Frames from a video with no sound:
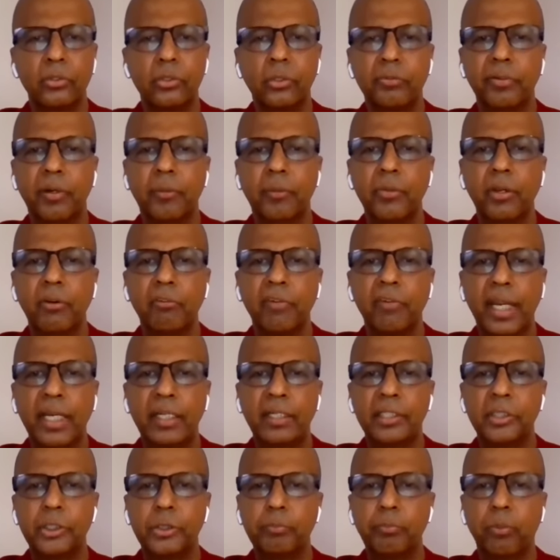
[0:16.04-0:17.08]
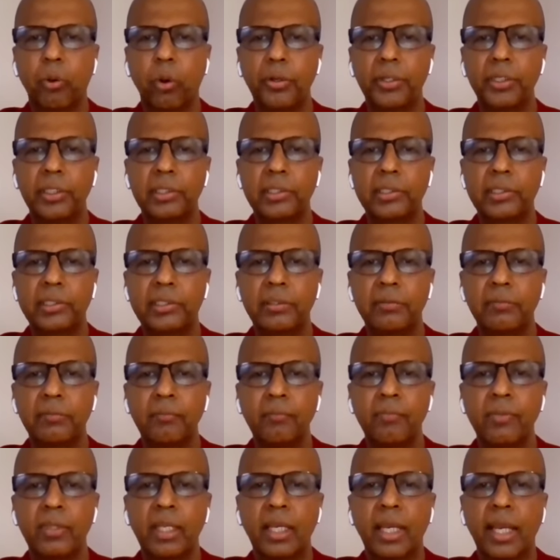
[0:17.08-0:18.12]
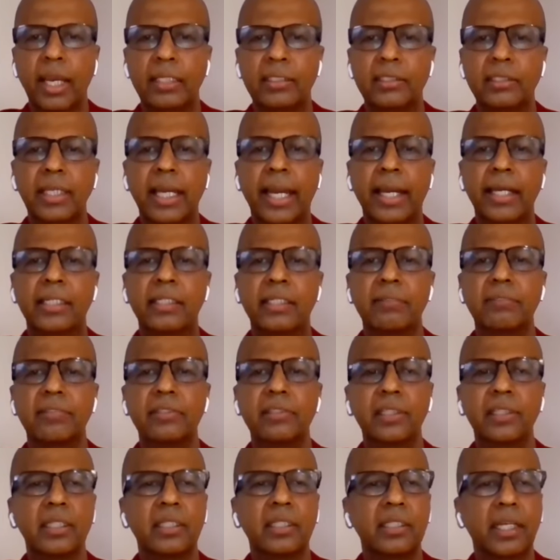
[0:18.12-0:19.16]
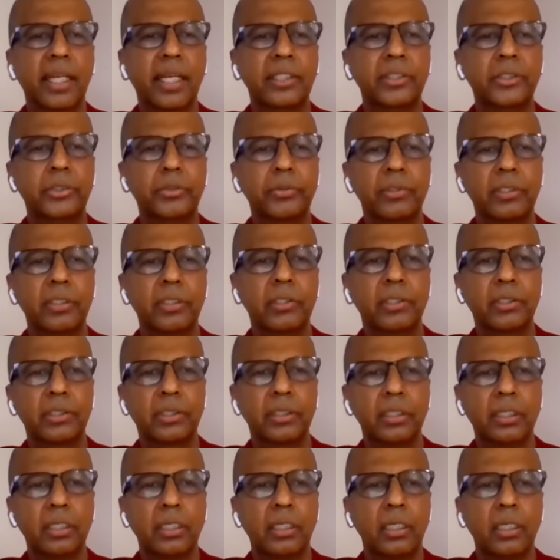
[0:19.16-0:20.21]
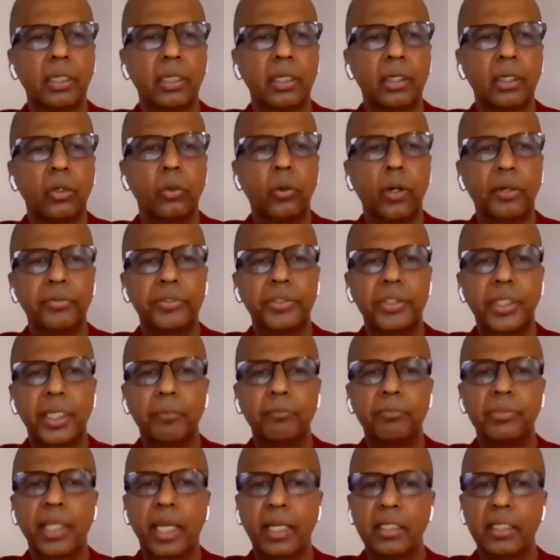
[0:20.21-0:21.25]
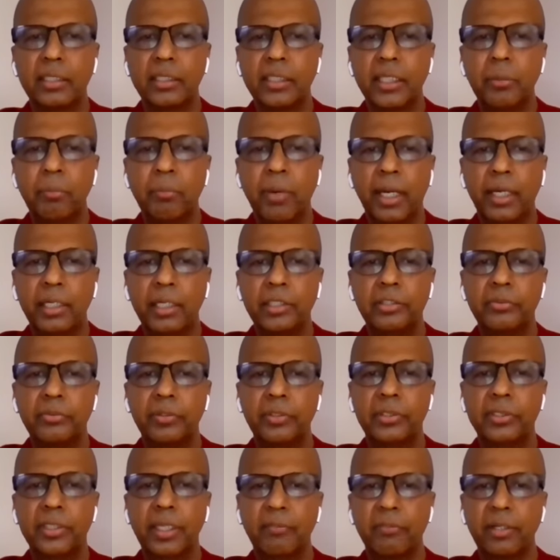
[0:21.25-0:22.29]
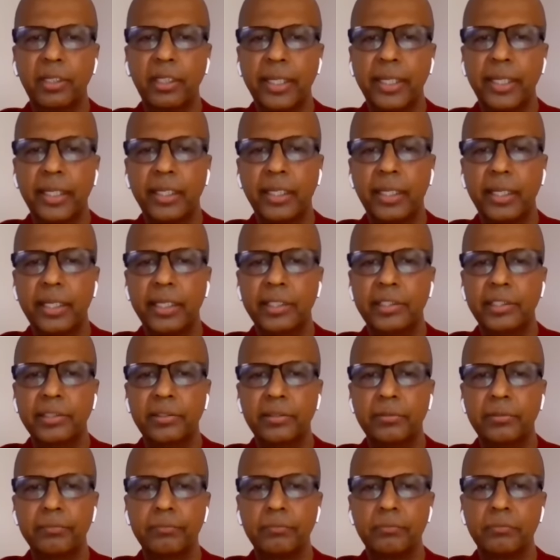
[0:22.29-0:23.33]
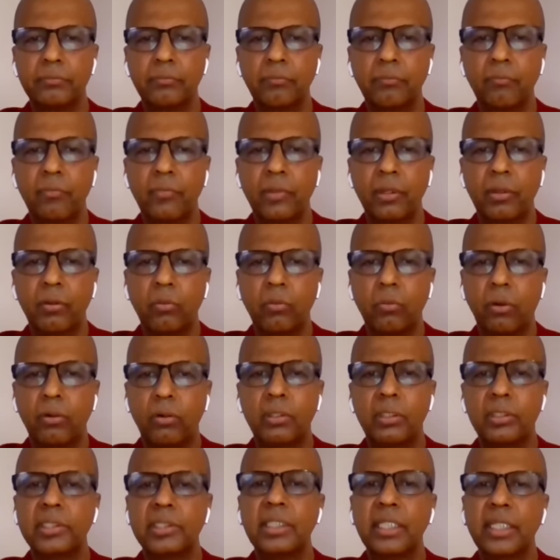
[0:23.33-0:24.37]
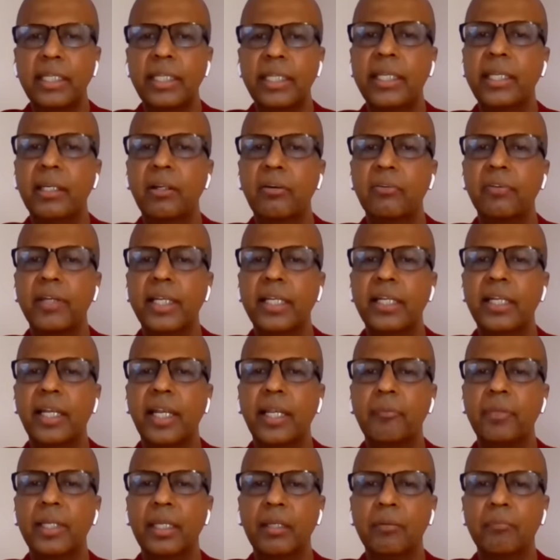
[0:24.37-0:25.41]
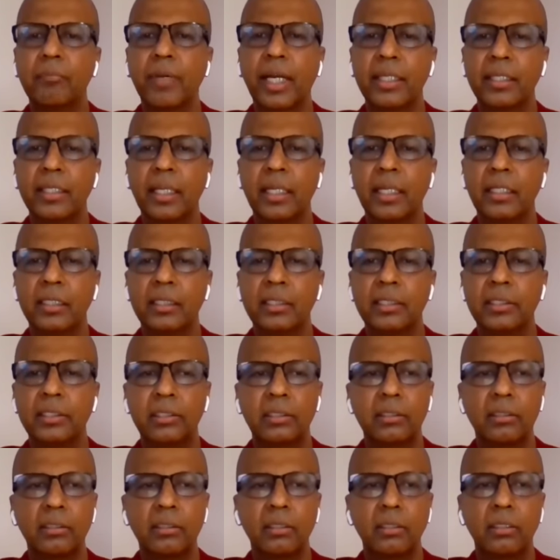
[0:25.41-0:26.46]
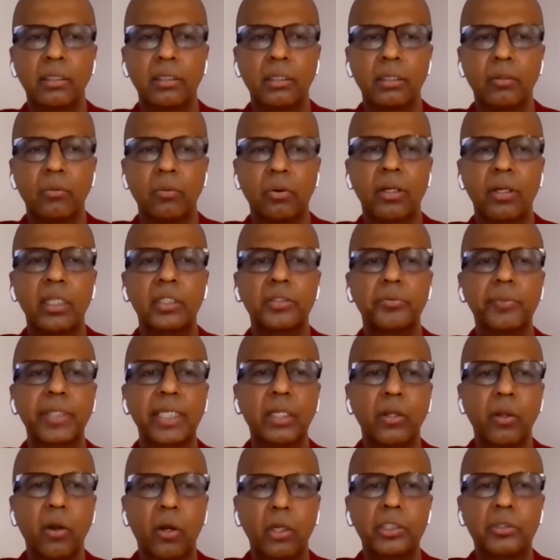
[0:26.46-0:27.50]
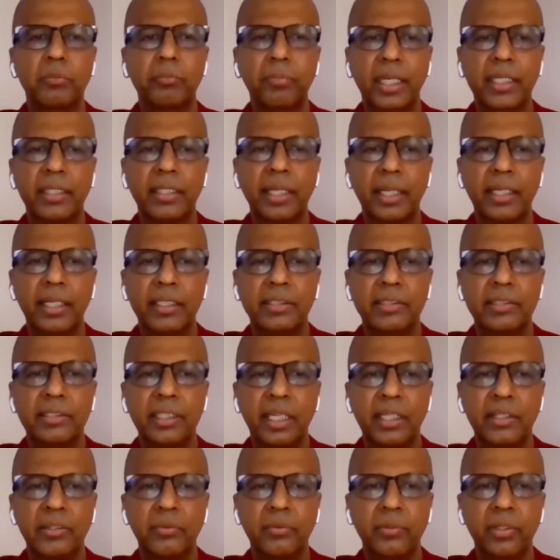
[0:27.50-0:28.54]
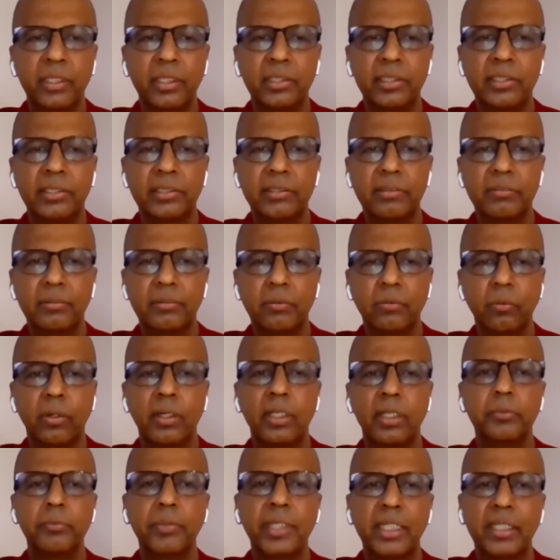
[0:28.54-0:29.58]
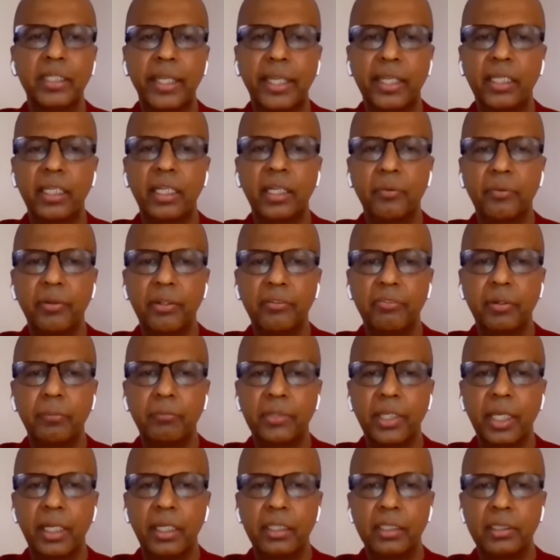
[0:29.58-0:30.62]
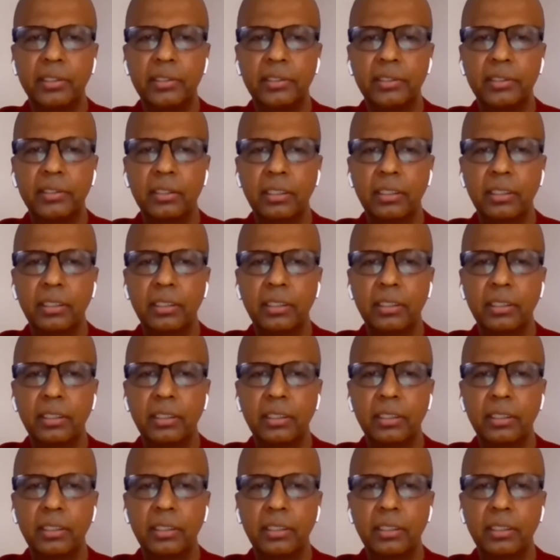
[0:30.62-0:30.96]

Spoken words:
So from your vantage points as activist intellectuals who have shaped Dalit demands for several decades, what is in need of reclaiming by Dalits? What has been lost by Dalits, in other words? What has been taken away from Dalits?